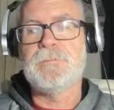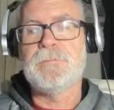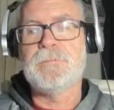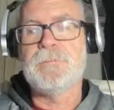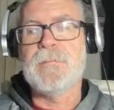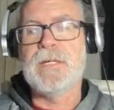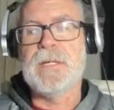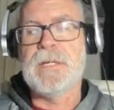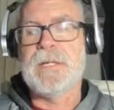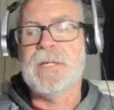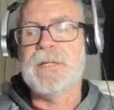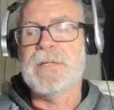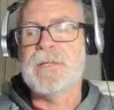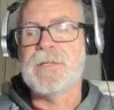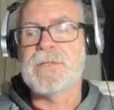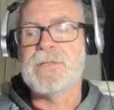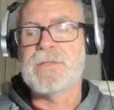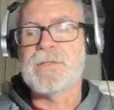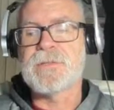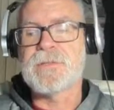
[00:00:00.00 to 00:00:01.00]
again,
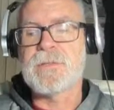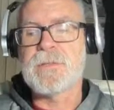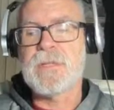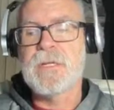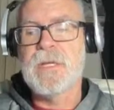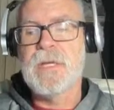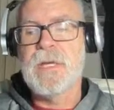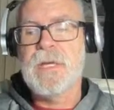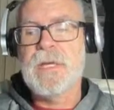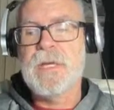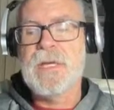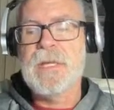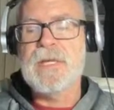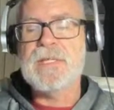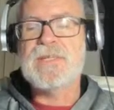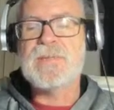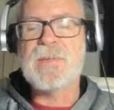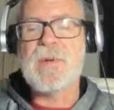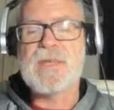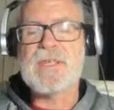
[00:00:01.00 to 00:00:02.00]

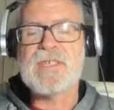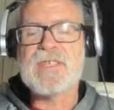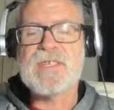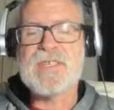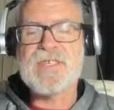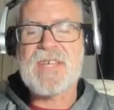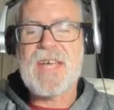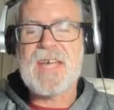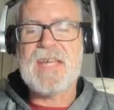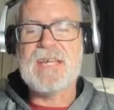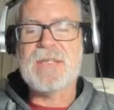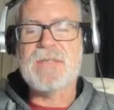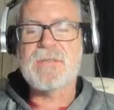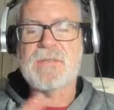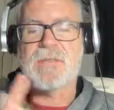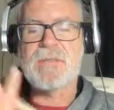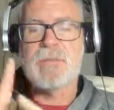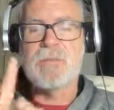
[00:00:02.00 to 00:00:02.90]
it's my second.